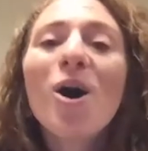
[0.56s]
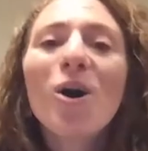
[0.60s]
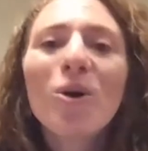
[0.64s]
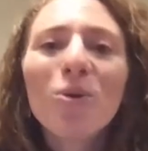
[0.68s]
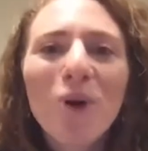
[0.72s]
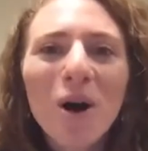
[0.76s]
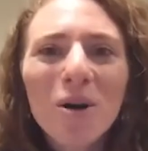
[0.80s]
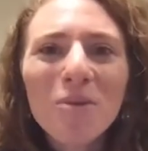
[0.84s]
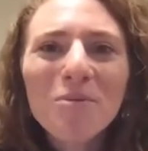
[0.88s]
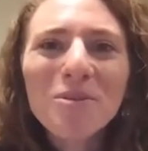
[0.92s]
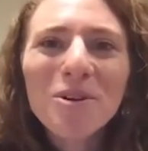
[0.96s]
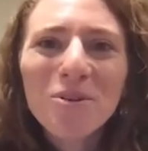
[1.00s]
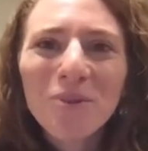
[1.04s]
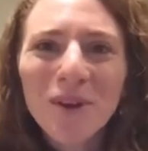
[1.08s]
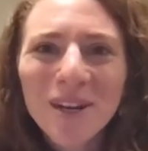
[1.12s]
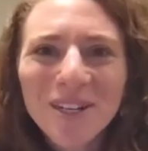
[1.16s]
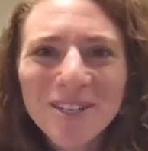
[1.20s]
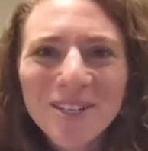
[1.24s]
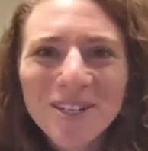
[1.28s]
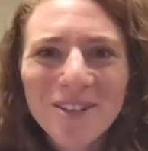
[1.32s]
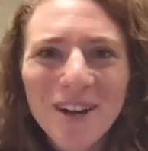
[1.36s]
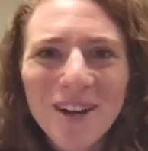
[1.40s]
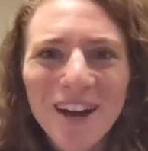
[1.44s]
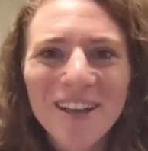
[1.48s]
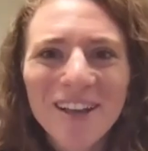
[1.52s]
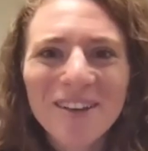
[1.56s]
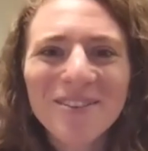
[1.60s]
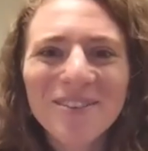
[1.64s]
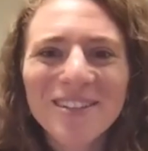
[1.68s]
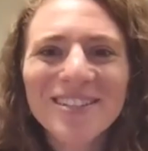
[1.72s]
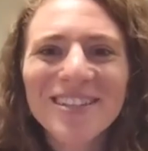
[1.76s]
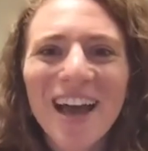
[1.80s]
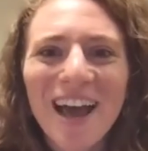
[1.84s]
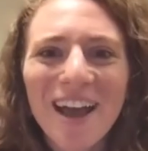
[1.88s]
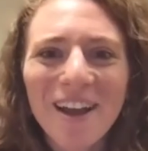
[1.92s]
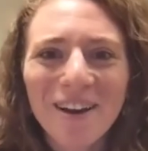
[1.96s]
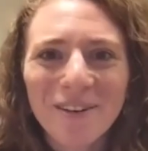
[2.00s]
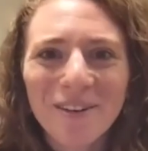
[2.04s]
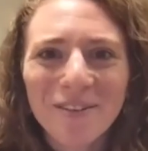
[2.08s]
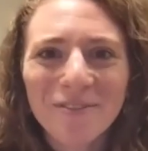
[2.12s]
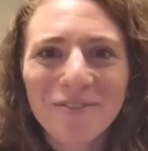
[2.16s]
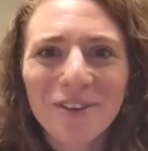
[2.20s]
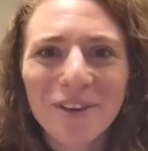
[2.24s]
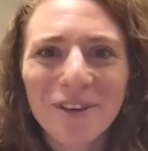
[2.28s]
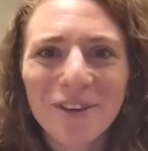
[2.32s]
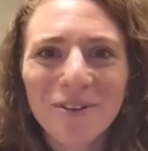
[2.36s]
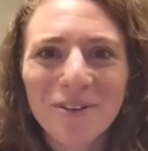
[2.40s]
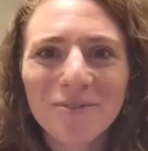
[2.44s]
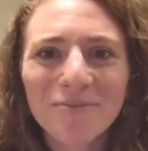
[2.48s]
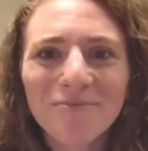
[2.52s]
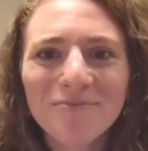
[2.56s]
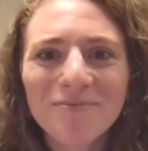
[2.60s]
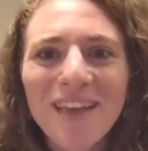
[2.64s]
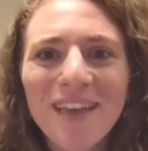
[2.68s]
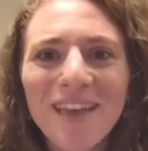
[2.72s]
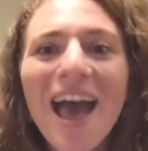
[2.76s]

Welcome to What's Treading with Tire Review.